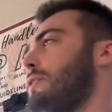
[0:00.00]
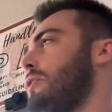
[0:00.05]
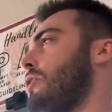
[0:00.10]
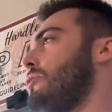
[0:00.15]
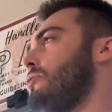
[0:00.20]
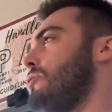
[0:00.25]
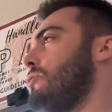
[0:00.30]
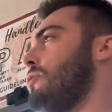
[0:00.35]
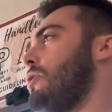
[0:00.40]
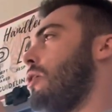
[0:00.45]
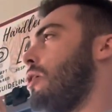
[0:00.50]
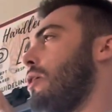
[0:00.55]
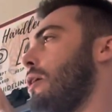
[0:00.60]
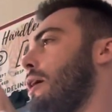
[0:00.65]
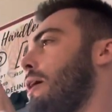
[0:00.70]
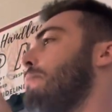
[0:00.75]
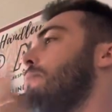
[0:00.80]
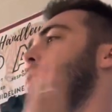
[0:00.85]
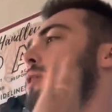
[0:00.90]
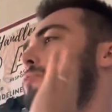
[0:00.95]
on you at all,
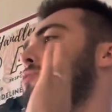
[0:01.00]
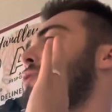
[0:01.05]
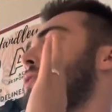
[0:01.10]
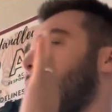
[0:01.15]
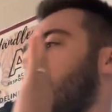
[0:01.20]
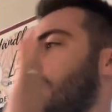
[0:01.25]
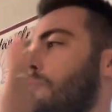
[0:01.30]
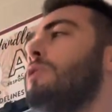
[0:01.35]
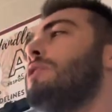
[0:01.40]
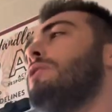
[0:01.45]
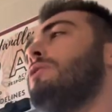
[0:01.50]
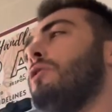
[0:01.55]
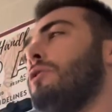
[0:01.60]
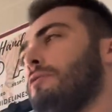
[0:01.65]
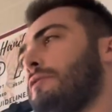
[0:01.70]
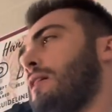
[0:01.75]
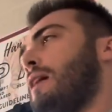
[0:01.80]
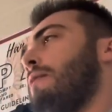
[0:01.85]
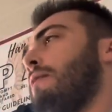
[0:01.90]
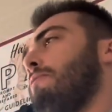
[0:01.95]
it would take a really long
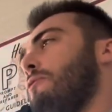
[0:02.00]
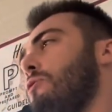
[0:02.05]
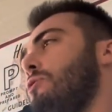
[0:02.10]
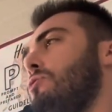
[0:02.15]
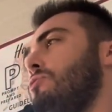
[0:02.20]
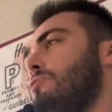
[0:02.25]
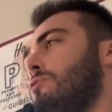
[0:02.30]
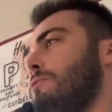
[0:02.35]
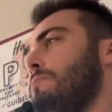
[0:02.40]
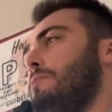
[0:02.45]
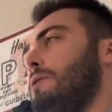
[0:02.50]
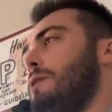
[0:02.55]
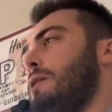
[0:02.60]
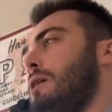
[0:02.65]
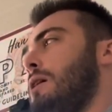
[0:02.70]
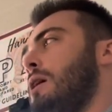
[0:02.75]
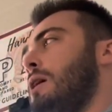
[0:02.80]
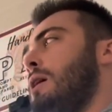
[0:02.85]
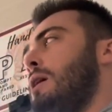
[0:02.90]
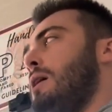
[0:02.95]
time for you to
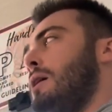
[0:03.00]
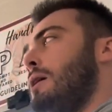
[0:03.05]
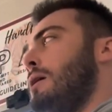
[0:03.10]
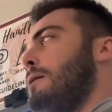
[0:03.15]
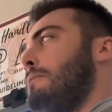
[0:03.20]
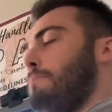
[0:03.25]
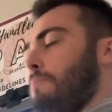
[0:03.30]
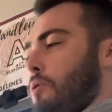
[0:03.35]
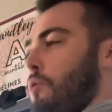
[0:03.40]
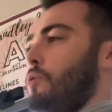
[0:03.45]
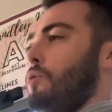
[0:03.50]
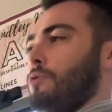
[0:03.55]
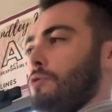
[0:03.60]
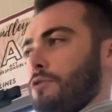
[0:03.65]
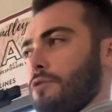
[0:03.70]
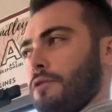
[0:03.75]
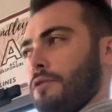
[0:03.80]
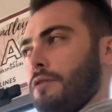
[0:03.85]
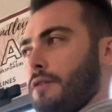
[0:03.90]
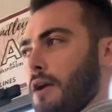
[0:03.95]
be pulled
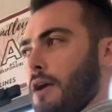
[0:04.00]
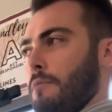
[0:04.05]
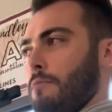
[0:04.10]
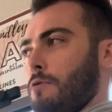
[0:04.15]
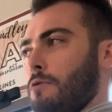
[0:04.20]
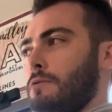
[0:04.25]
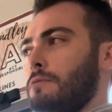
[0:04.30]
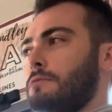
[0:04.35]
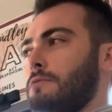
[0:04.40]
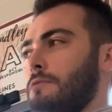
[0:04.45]
to the table.